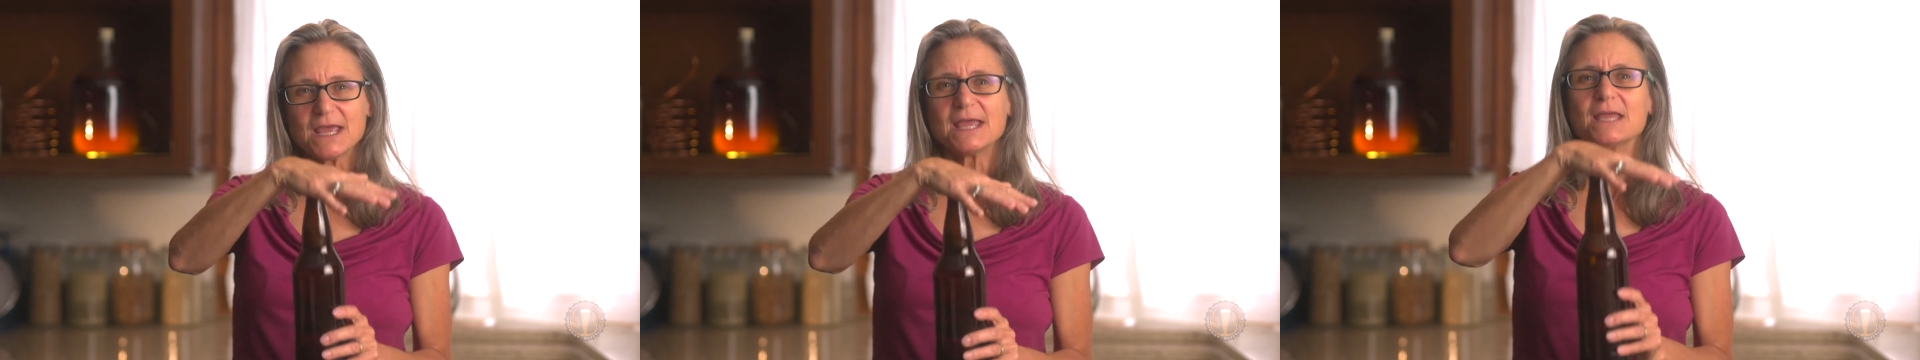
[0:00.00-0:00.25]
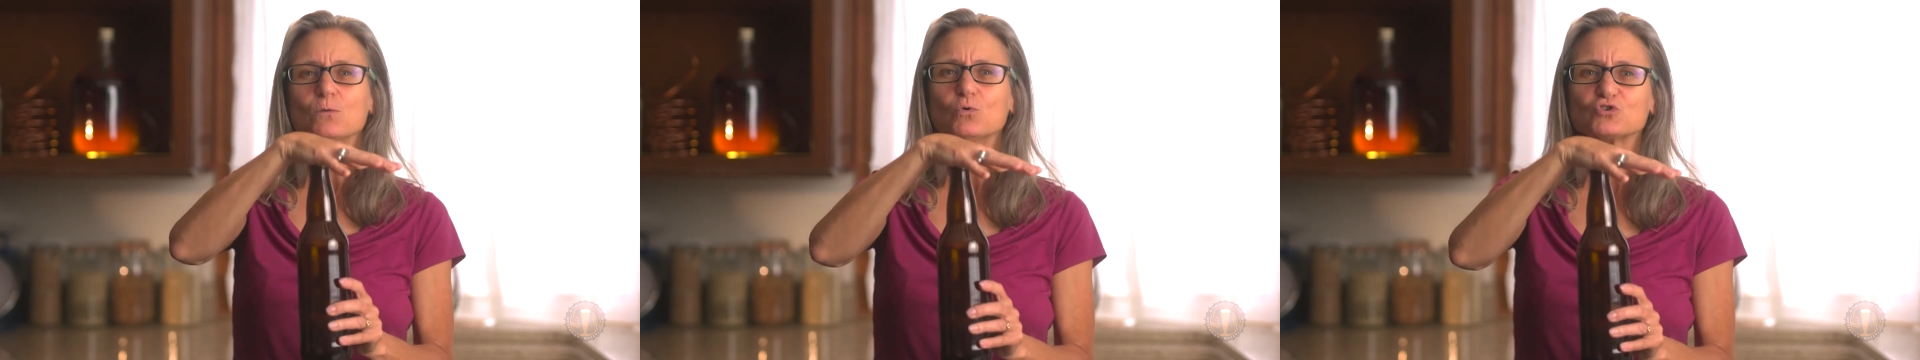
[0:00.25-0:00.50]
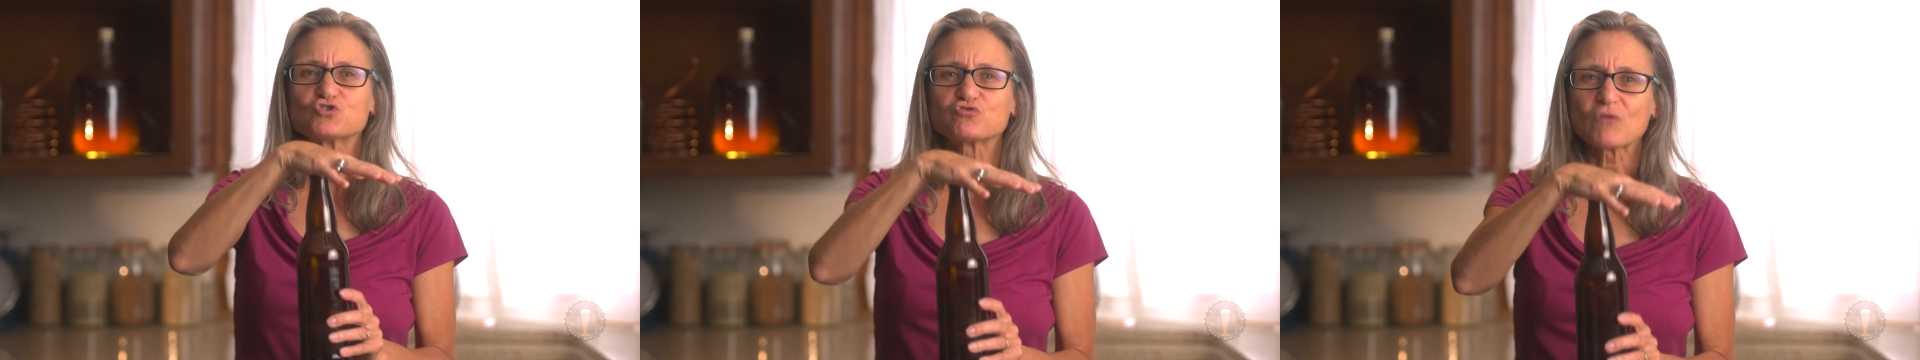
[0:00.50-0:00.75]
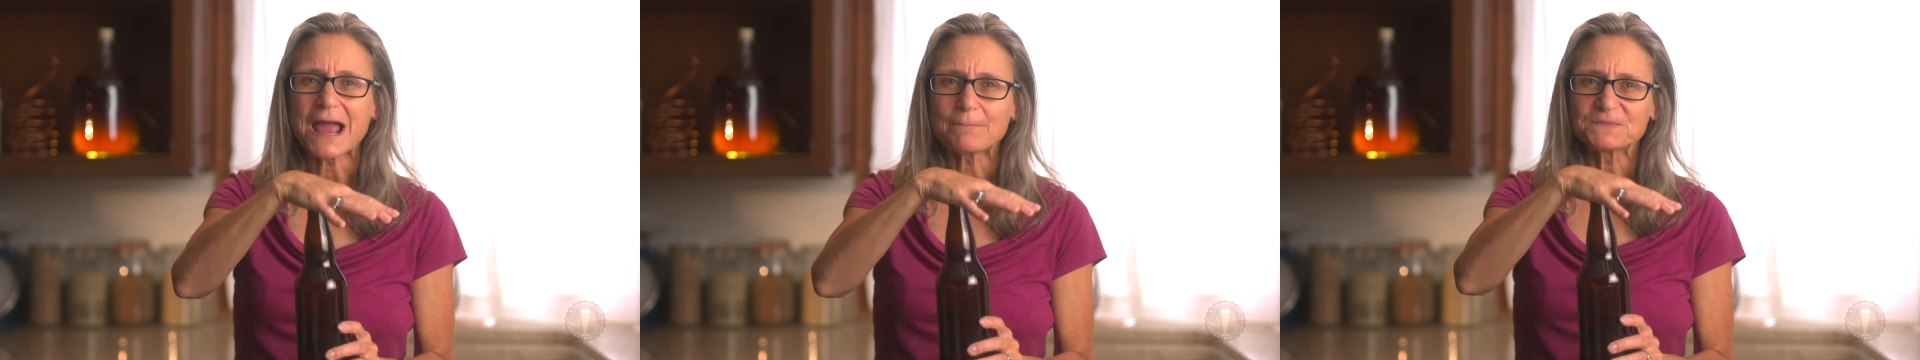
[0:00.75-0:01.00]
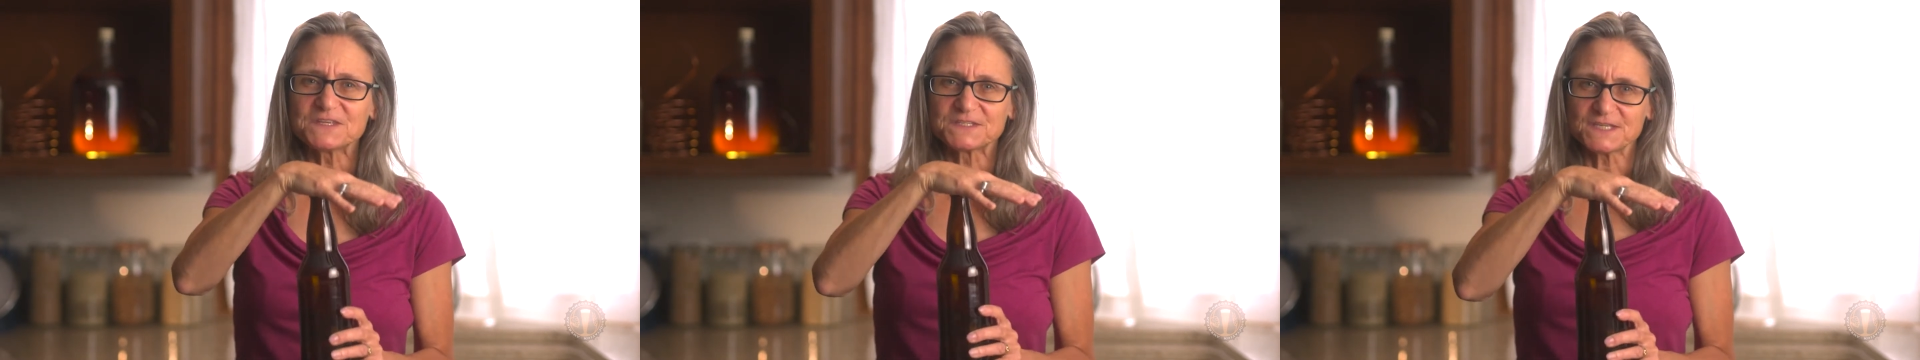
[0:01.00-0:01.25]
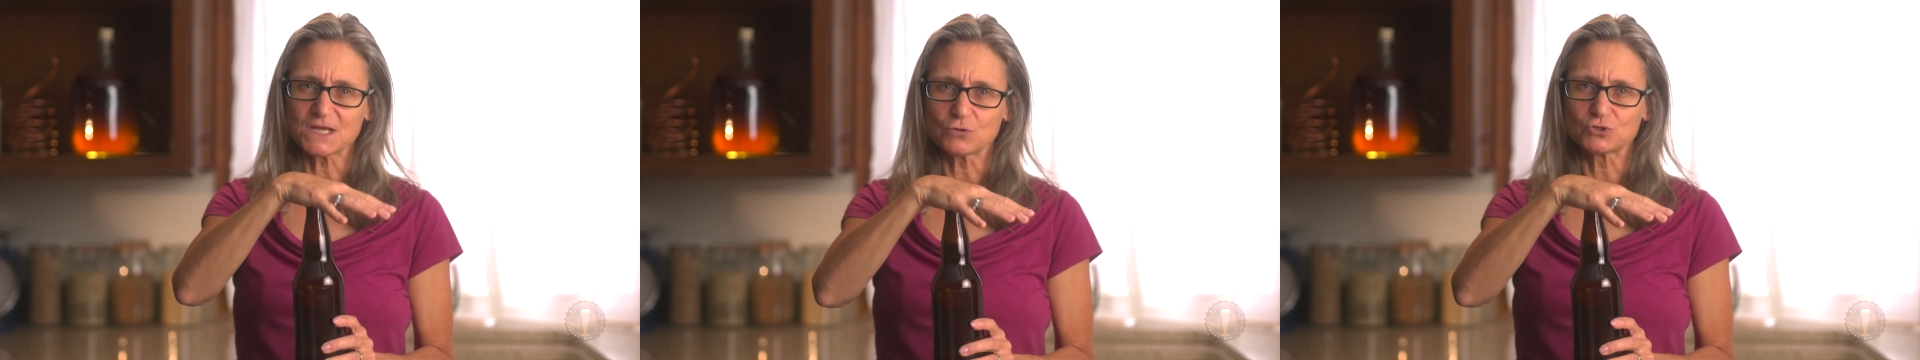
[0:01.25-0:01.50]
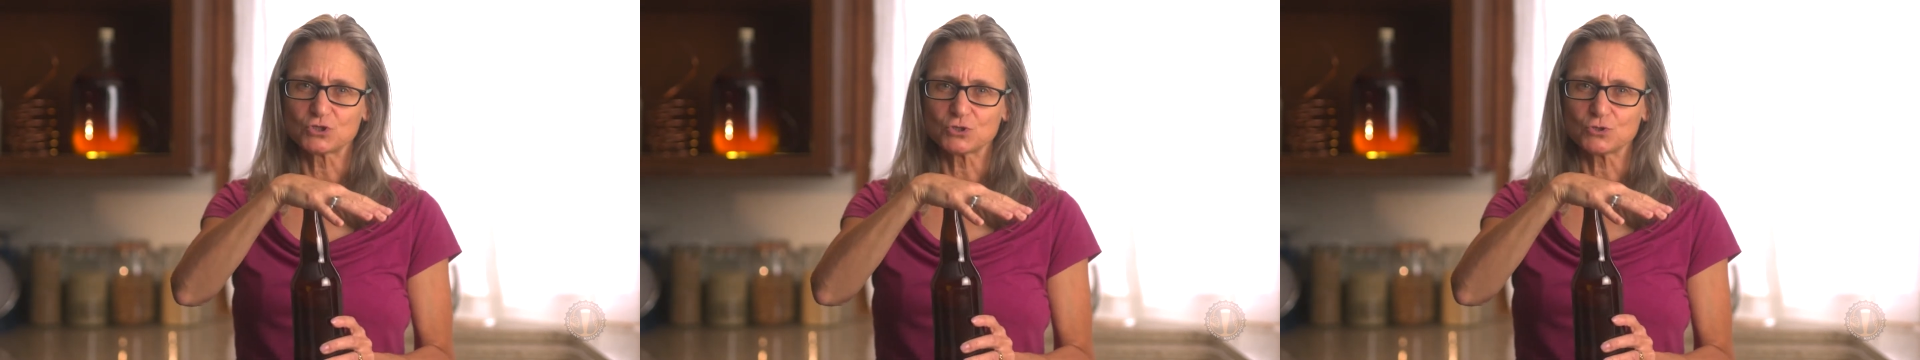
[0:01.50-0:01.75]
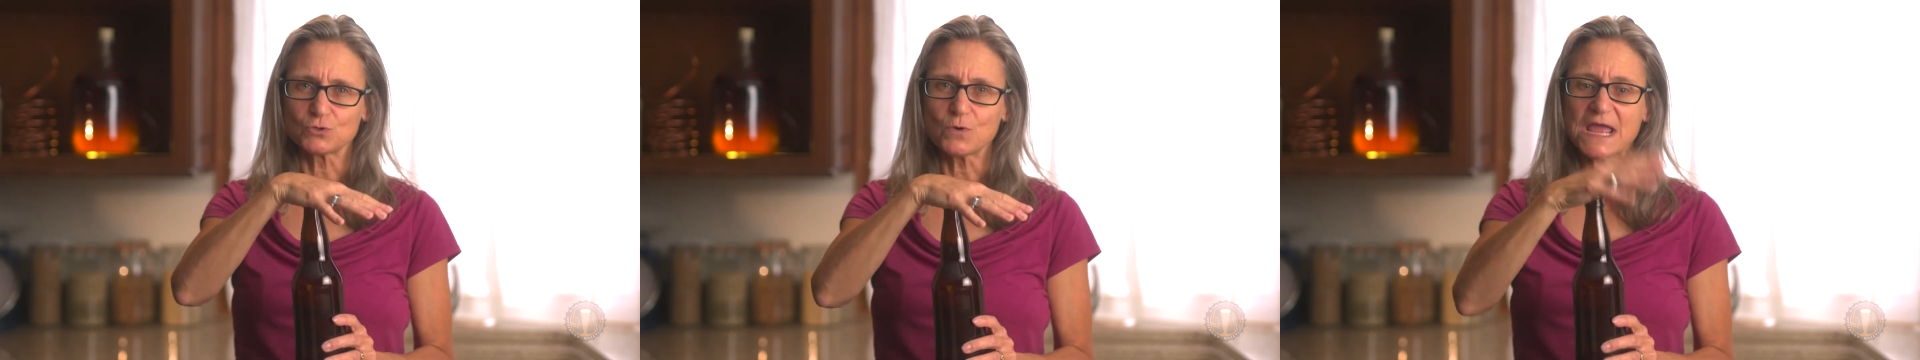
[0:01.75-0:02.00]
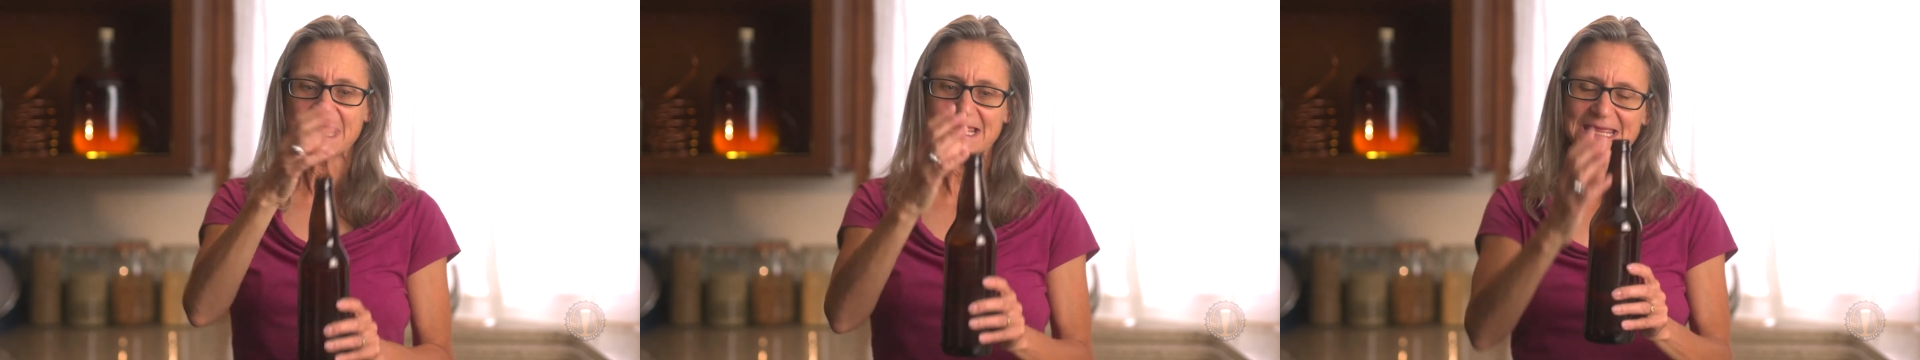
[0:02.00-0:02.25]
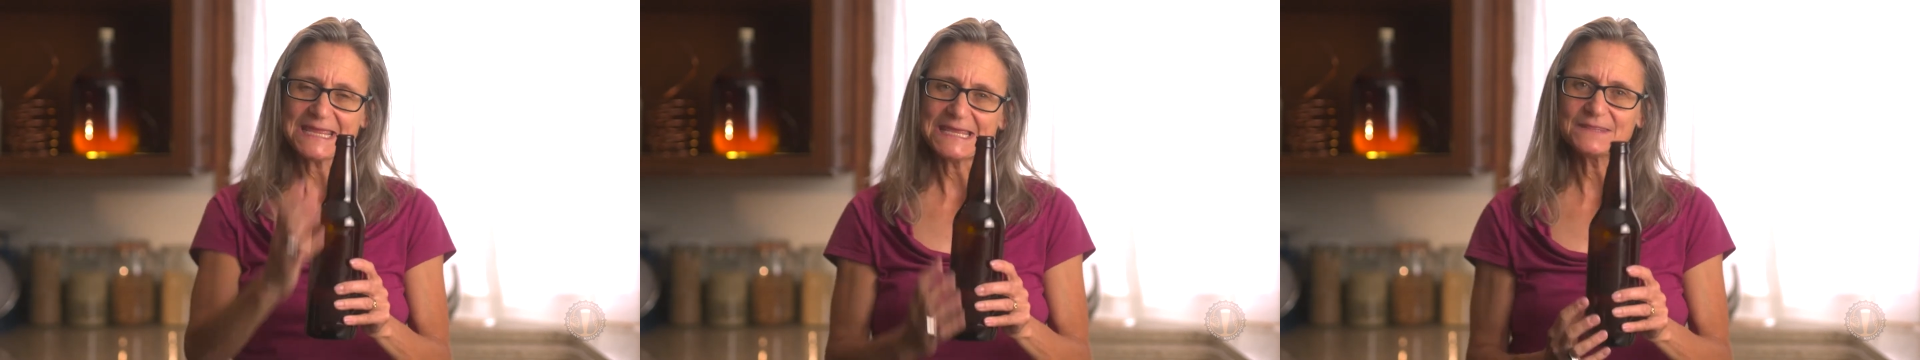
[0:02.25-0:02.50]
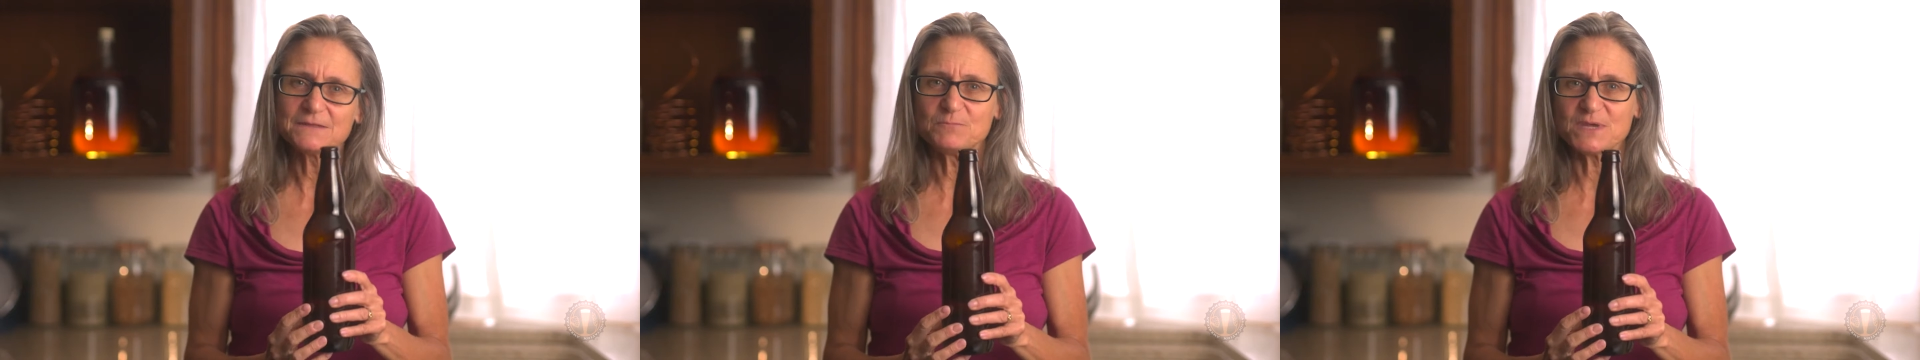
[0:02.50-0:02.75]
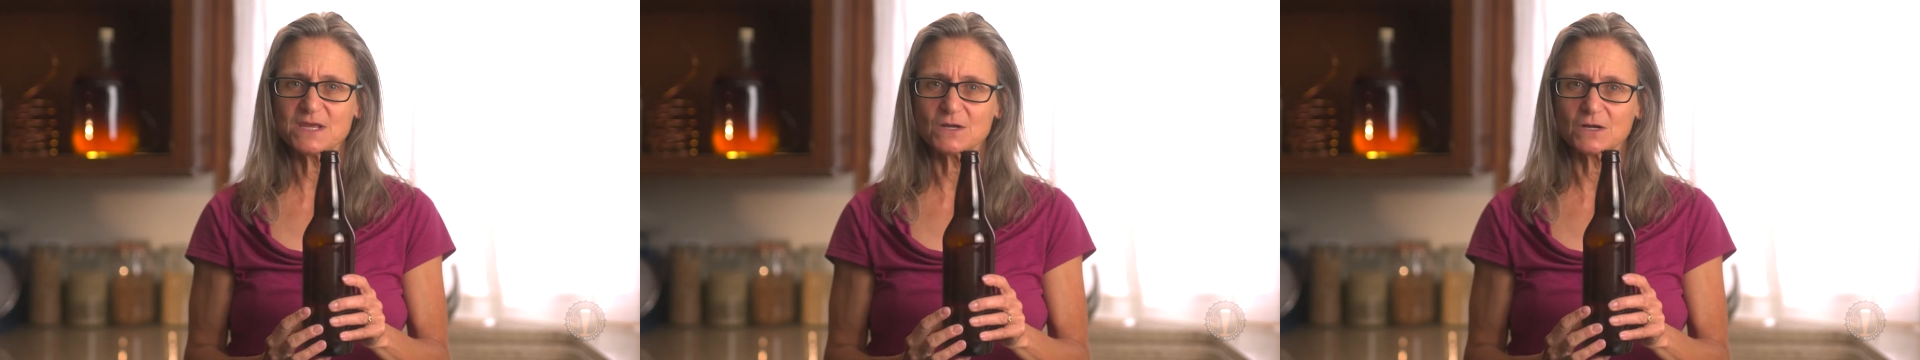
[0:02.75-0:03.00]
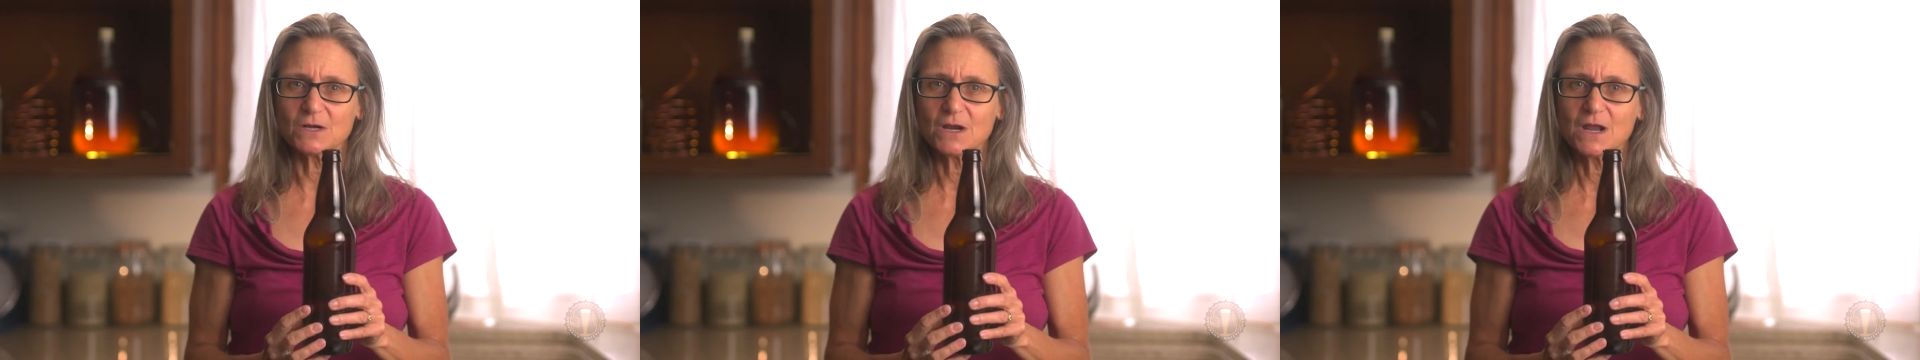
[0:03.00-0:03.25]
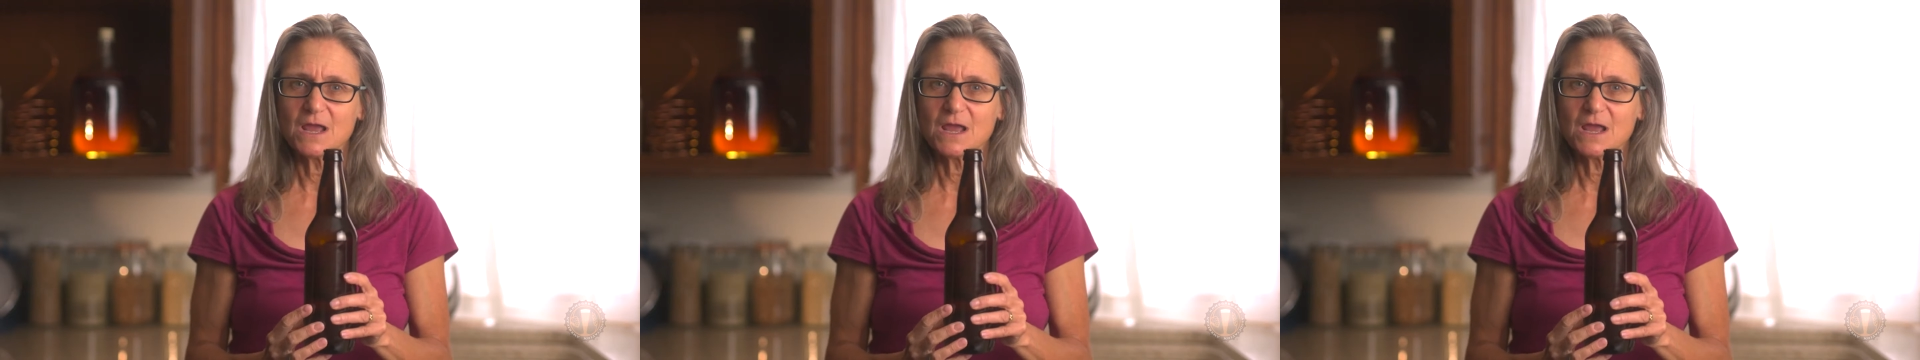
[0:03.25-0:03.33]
it will trap the CO2 in the beer